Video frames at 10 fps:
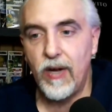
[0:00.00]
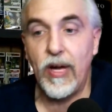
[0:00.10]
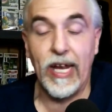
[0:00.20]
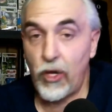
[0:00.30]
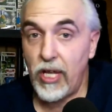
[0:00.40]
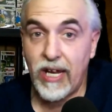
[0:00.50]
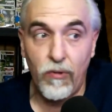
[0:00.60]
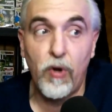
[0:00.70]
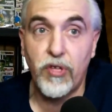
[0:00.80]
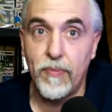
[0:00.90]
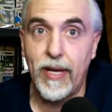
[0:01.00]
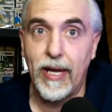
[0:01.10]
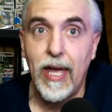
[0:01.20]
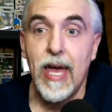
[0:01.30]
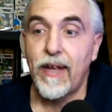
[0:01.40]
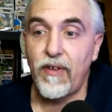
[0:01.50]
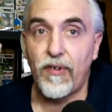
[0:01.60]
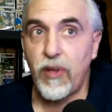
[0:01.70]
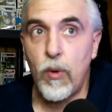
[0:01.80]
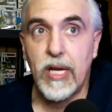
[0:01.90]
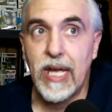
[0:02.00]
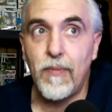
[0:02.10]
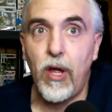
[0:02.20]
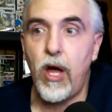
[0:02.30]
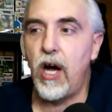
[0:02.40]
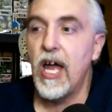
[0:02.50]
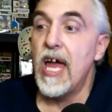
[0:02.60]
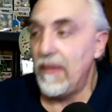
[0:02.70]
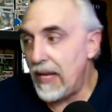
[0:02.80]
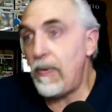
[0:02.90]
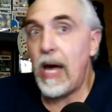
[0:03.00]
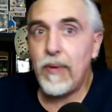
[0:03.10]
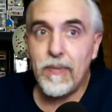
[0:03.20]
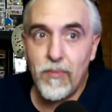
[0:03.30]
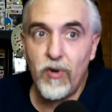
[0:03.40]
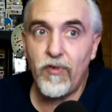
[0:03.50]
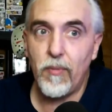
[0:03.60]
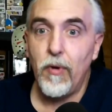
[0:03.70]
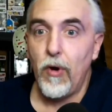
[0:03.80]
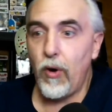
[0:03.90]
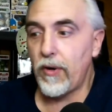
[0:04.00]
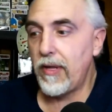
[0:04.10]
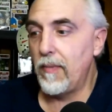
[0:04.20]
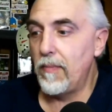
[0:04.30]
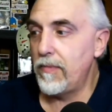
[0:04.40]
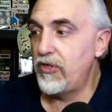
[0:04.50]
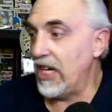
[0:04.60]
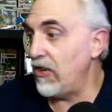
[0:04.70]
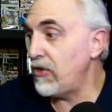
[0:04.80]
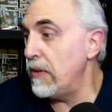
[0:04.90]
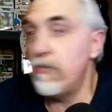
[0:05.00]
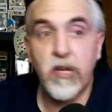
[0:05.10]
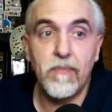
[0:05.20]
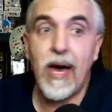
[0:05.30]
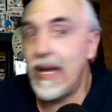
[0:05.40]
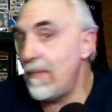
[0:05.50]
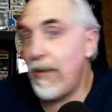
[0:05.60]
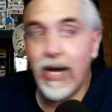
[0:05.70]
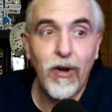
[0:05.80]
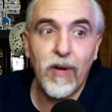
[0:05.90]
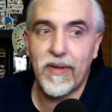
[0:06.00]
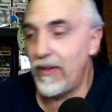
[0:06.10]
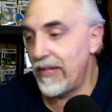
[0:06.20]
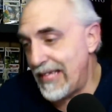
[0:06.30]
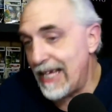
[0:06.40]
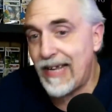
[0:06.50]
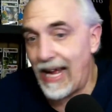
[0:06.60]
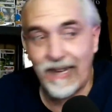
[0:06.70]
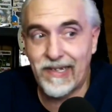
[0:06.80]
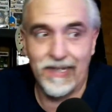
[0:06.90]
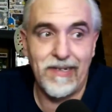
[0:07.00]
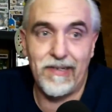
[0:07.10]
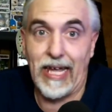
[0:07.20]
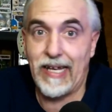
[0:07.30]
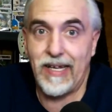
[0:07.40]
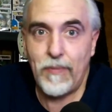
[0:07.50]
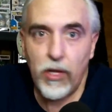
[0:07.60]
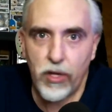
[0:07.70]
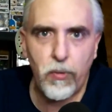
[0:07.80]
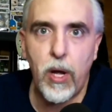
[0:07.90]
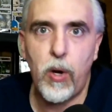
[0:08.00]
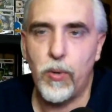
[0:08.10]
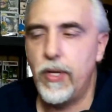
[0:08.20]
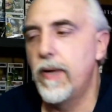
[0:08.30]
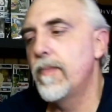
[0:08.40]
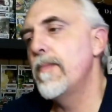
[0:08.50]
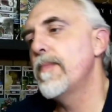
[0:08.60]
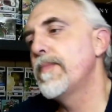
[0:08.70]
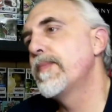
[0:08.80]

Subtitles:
You know, it looked like a road to me. So if someone came along, they'd probably move him. Or some generous people come by and bury him because there's a dead guy sitting laying in the middle of the road.